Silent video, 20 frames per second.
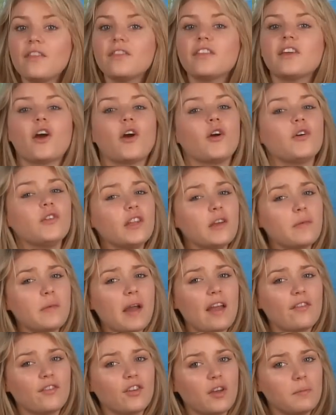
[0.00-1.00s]
and the only
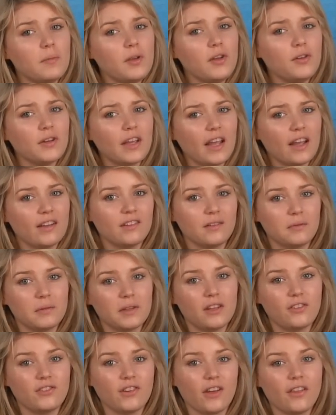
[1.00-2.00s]
way of communicating
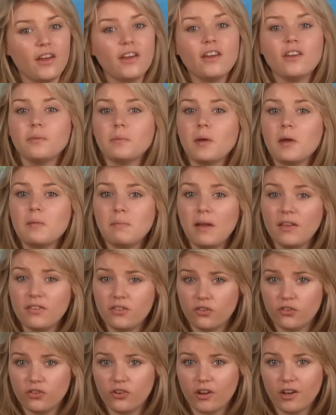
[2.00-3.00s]
with each other is by
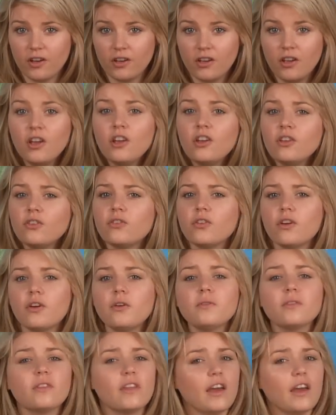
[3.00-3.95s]
messenger. So